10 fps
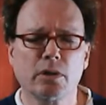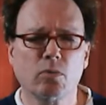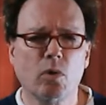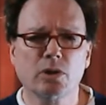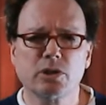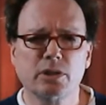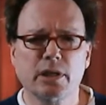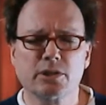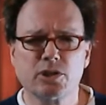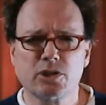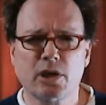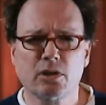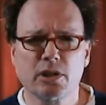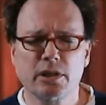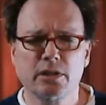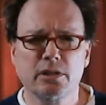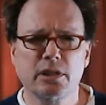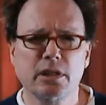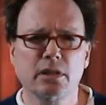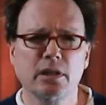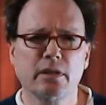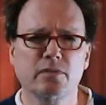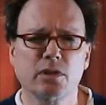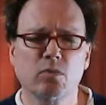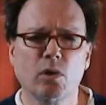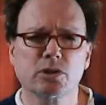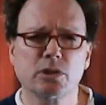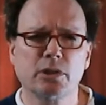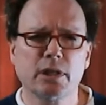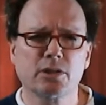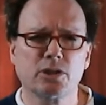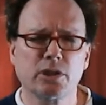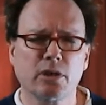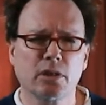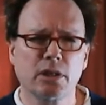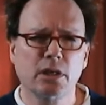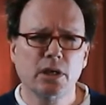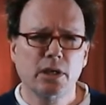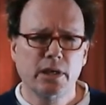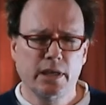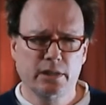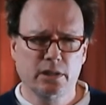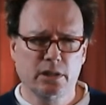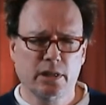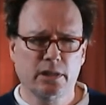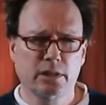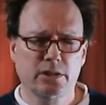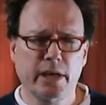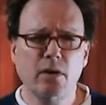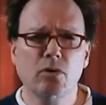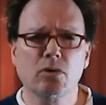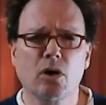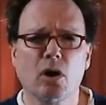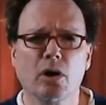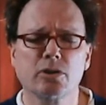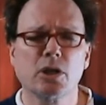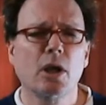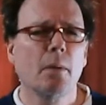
It wasn't necessarily in the tea leaves. It wasn't necessarily in the tarot cards.